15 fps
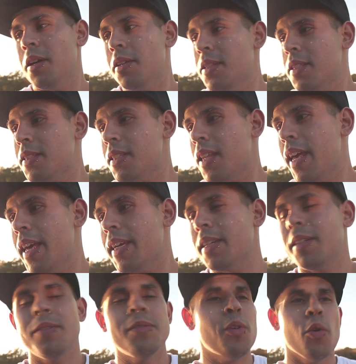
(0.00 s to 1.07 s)
all this like
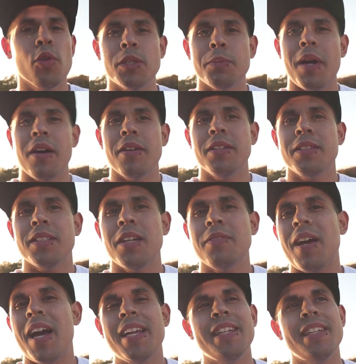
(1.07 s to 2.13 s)
horsepower and
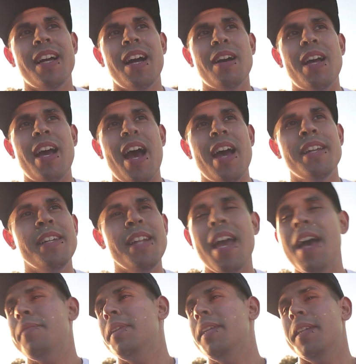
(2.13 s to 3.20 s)
stuff, I didn't
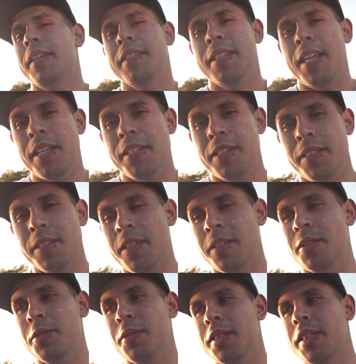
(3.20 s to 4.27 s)
have any intentions
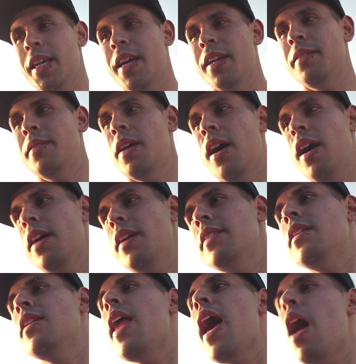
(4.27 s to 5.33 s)
on doing that.
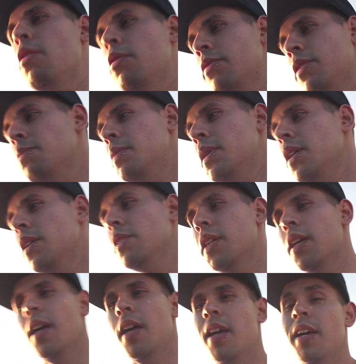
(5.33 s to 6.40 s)
Now with the
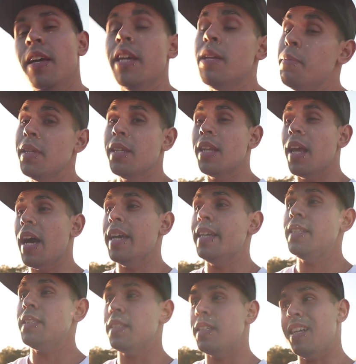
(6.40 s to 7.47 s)
build, it'd be nice.